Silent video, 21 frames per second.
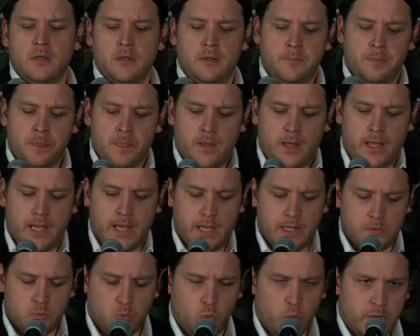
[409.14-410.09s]

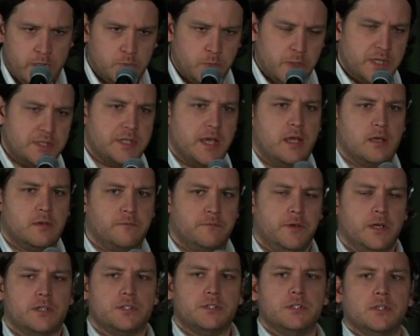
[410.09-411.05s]
And when we take
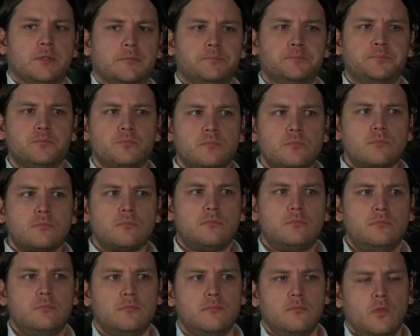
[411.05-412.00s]
fiction,
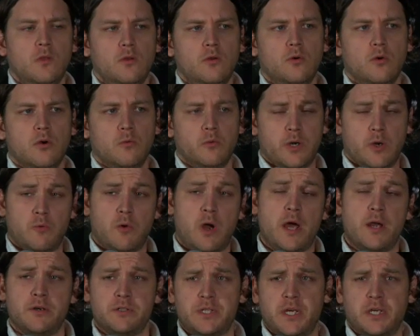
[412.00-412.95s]
or when a writer
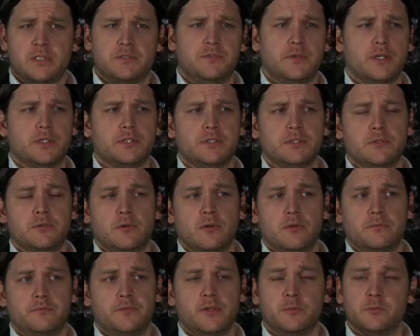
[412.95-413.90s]
takes fiction, or a
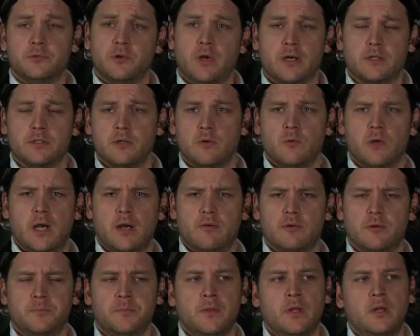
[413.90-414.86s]
film director, or whatever,
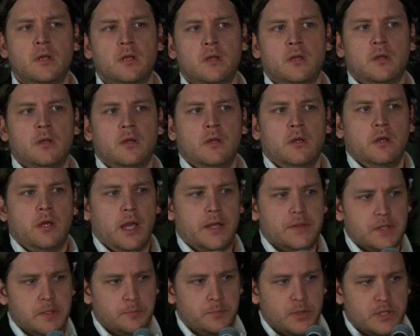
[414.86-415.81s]
and
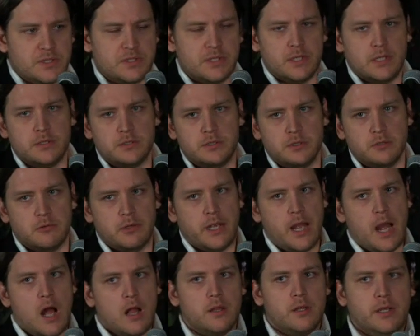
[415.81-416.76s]
then puts it into
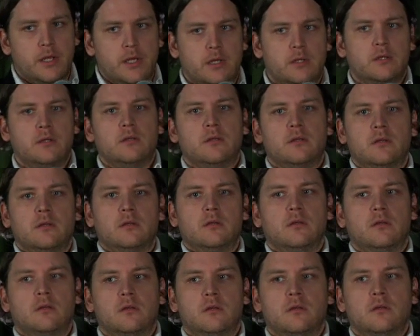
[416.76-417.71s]
reality,
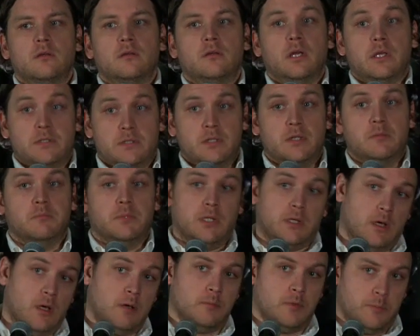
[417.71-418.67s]
it's then
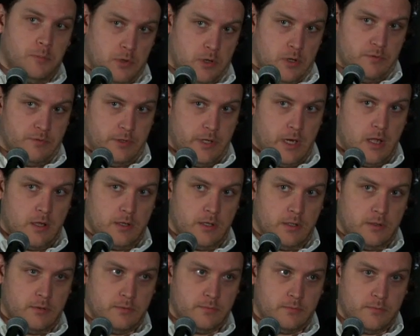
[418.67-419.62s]
become a part of reality,
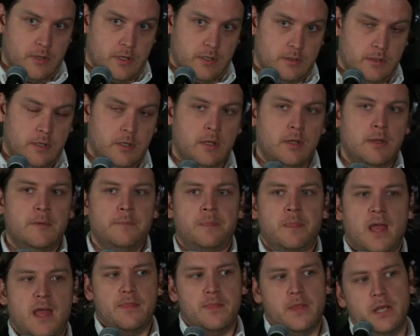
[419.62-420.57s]
right?
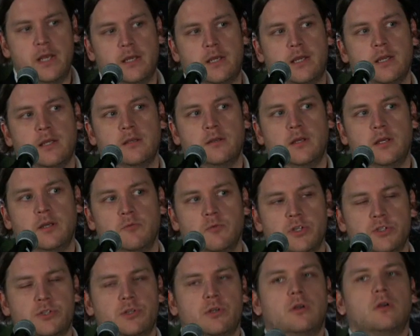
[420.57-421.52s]
And then can, in
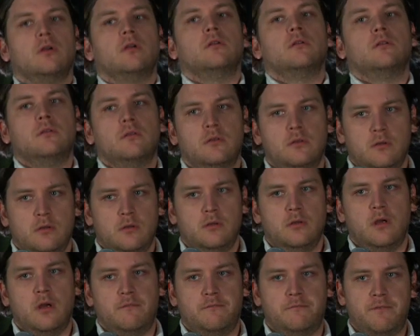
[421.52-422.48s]
return,
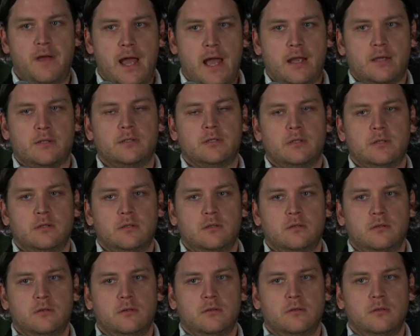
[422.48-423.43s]
affect
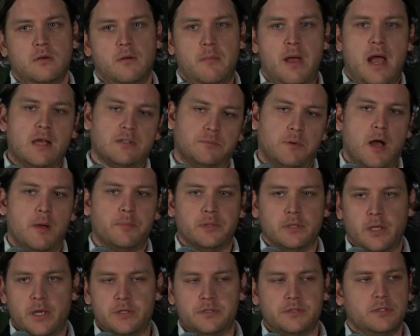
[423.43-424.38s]
a mass
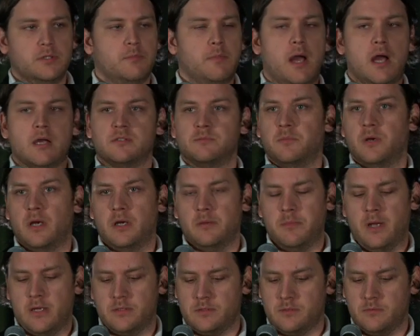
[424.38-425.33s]
population, the mass mind,
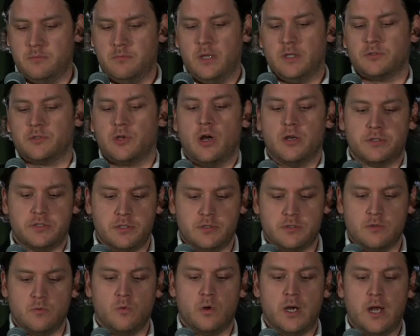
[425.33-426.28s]
mass consciousness, or
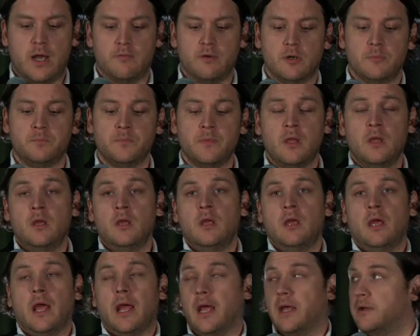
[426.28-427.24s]
whatever.
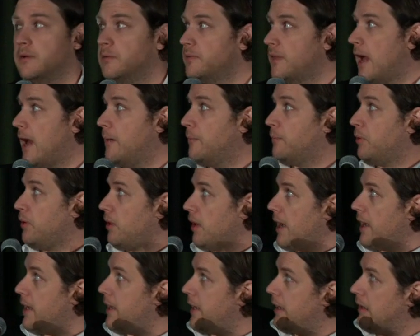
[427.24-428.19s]
And that
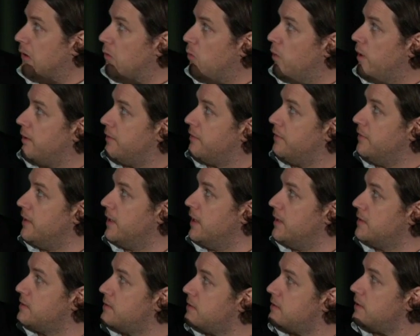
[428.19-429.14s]
playing with
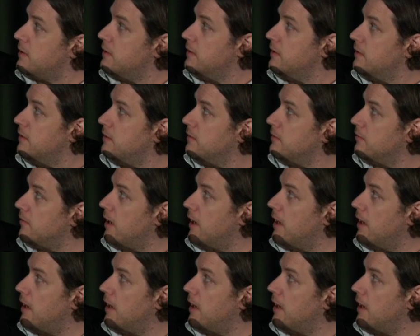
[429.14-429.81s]
this, right,